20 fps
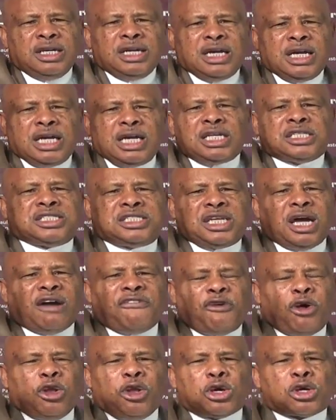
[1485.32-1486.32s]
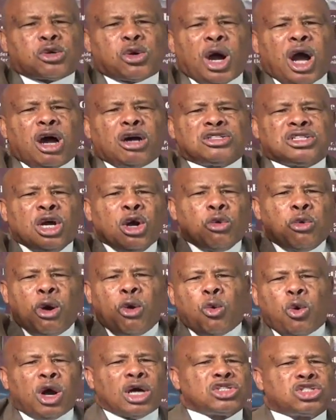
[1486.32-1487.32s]
his death on the cross
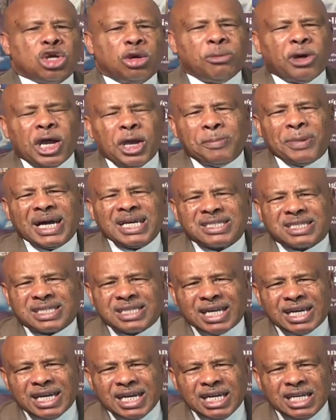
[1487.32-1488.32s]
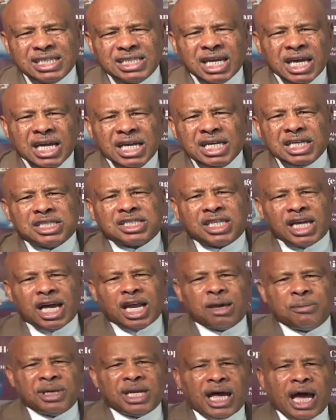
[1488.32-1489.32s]
will wash away my sins. He's
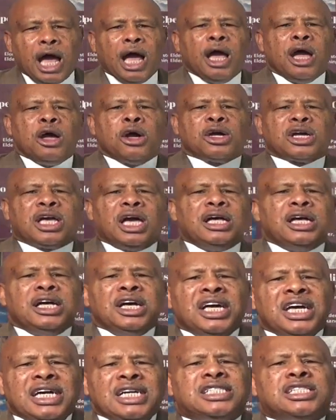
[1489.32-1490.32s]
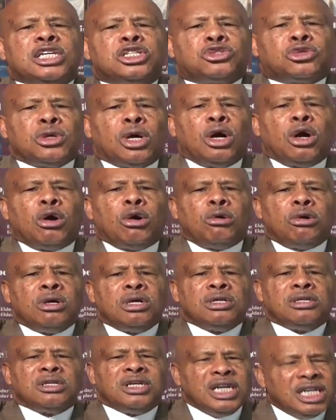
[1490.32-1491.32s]
telling me that. Is it true?
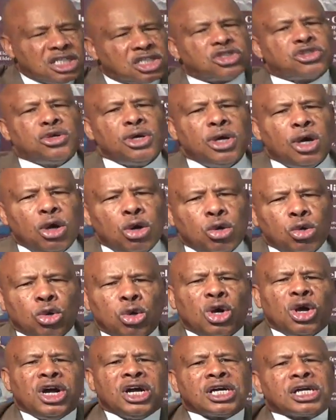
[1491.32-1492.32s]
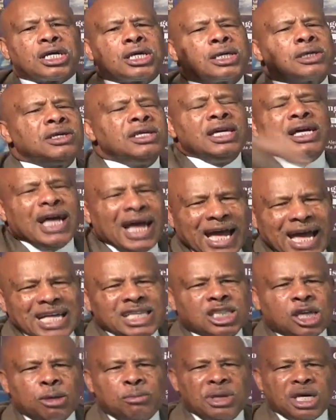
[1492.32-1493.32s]
It's true.
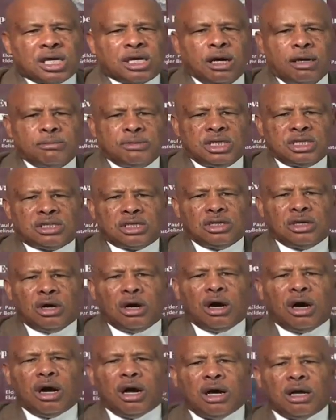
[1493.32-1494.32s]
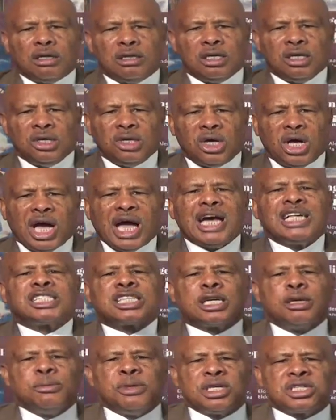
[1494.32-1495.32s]
Ask him to come into your heart.
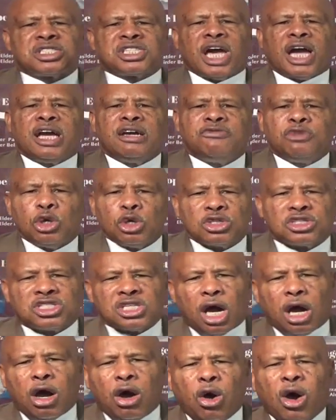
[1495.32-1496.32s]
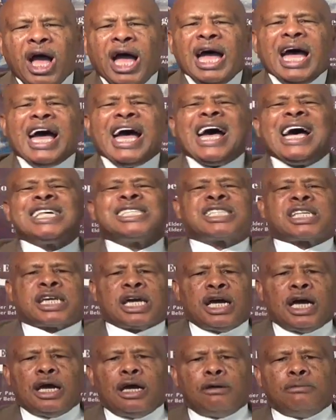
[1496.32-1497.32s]
Ask him to save your soul. Ask
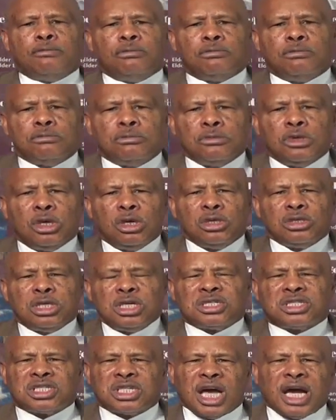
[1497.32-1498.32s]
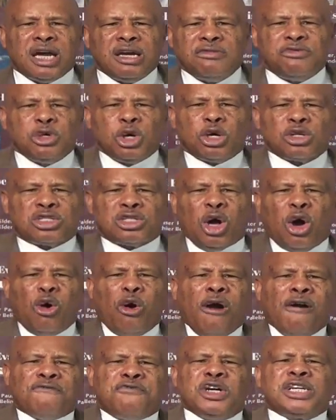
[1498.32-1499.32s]
him. to save your soul.
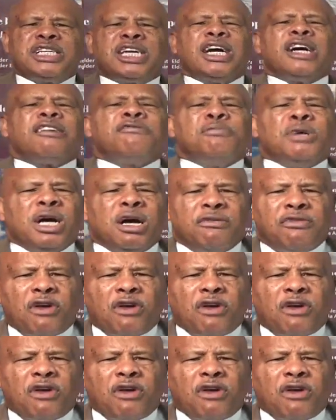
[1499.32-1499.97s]
Forgive me of